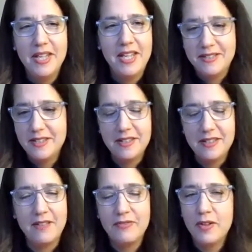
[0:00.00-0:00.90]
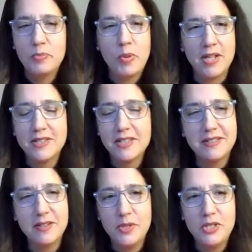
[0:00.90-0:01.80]
it's a lifelong
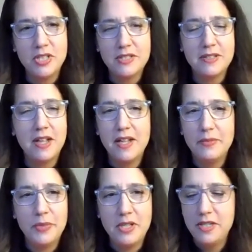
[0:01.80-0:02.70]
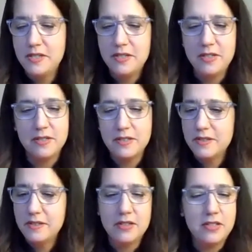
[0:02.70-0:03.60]
process, and we need to just
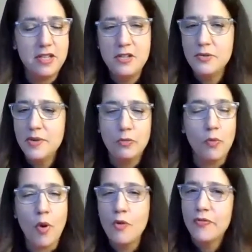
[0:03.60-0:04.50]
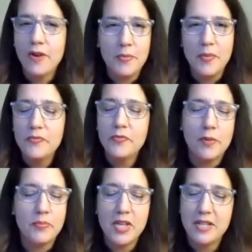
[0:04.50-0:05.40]
continue and grow from
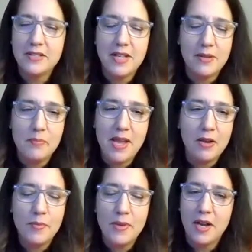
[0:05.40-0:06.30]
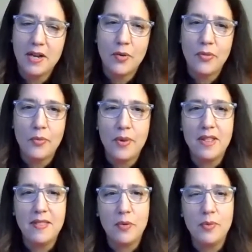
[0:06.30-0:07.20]
things that may or may not go the
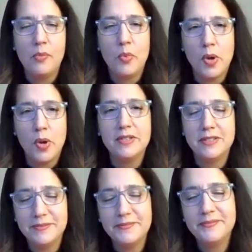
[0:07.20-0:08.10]
way that we want.